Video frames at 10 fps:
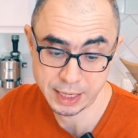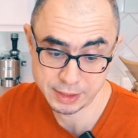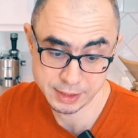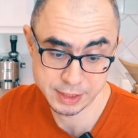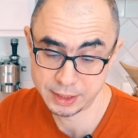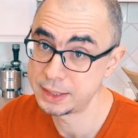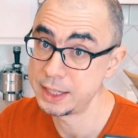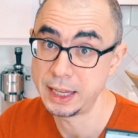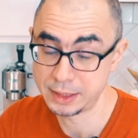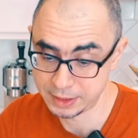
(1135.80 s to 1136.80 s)
86,
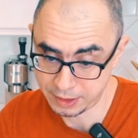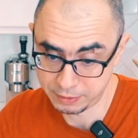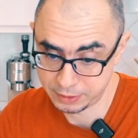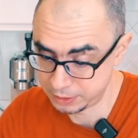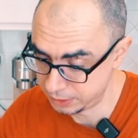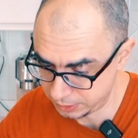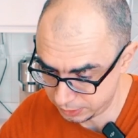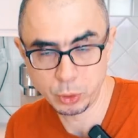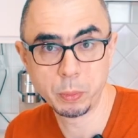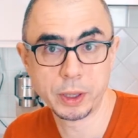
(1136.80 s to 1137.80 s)
87.
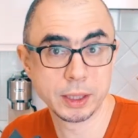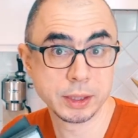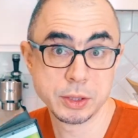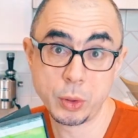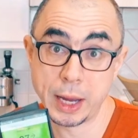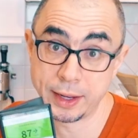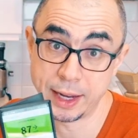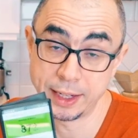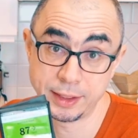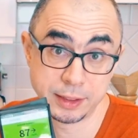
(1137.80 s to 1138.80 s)
So I
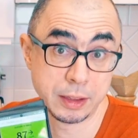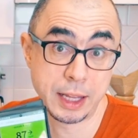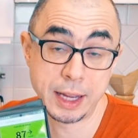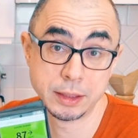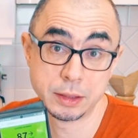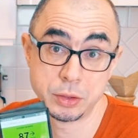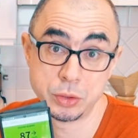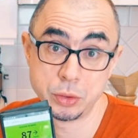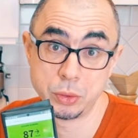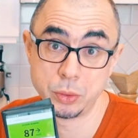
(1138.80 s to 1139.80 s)
kind of inclined
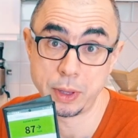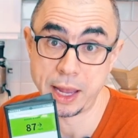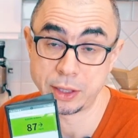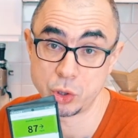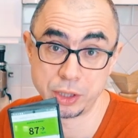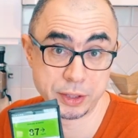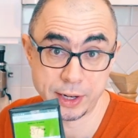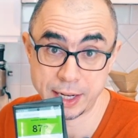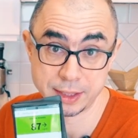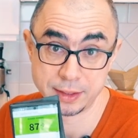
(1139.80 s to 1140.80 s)
to actually
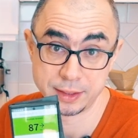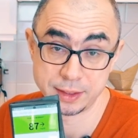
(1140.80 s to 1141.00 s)
trust